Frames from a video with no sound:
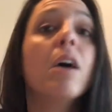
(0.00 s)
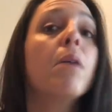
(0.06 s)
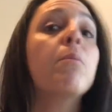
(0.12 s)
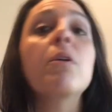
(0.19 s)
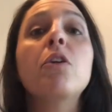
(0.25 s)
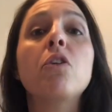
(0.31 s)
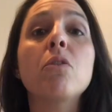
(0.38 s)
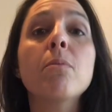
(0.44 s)

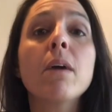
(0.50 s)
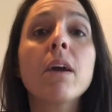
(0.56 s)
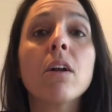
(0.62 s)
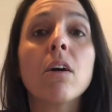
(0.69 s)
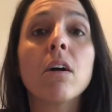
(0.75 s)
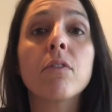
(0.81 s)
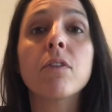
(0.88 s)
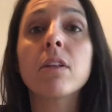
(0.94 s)
But you might
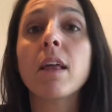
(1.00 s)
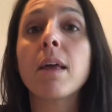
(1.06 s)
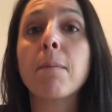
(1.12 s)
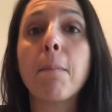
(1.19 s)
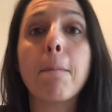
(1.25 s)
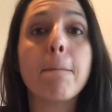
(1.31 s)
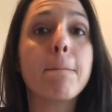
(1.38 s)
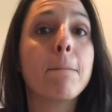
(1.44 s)
ovulate
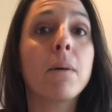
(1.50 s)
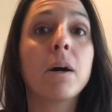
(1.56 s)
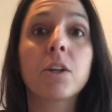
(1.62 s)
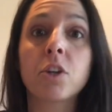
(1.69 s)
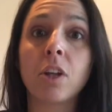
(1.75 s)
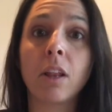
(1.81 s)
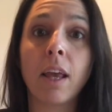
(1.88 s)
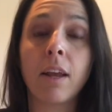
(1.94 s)

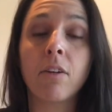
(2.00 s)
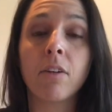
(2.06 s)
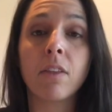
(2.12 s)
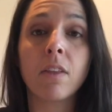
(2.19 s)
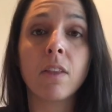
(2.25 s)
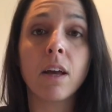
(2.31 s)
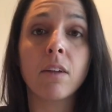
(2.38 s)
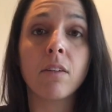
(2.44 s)
much later
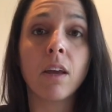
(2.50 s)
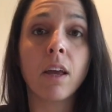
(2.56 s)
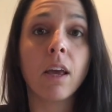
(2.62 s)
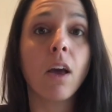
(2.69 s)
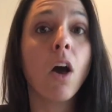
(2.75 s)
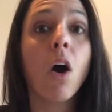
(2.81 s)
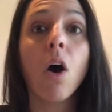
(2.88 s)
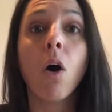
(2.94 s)
than that
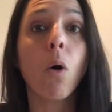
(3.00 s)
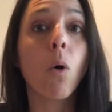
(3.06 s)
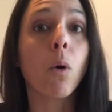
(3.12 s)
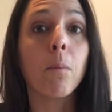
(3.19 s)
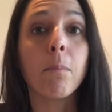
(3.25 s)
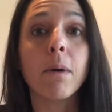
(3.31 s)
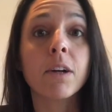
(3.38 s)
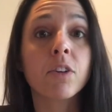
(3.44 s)
day or
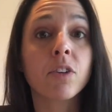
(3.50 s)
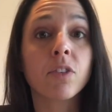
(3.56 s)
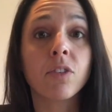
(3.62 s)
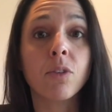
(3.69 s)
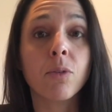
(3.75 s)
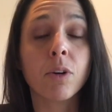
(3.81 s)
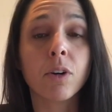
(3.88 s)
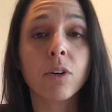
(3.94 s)
much
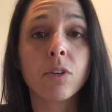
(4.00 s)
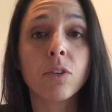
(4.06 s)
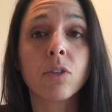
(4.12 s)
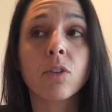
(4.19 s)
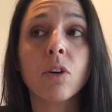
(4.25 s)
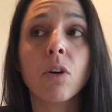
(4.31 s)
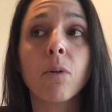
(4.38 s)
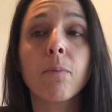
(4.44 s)
sooner.
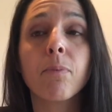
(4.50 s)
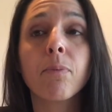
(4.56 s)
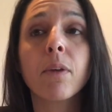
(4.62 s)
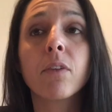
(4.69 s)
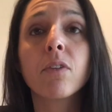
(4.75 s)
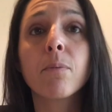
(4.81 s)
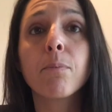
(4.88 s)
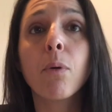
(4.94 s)
So
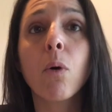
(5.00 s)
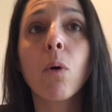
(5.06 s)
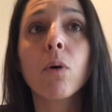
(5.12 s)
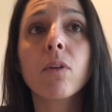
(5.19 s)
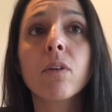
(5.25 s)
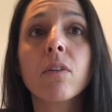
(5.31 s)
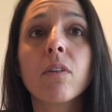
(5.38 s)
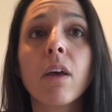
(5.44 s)
it's
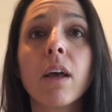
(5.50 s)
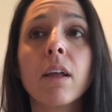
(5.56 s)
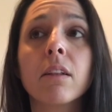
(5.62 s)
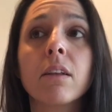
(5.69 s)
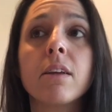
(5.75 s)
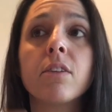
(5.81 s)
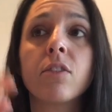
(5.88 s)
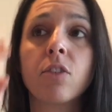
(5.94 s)
important at
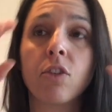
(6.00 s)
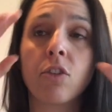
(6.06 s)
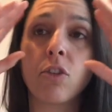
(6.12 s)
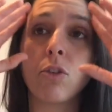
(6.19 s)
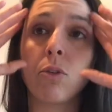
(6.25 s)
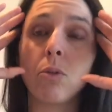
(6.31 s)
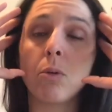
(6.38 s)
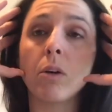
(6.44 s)
least
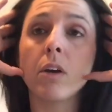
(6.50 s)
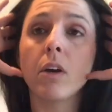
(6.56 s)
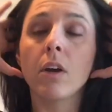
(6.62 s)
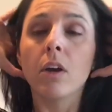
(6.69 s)
to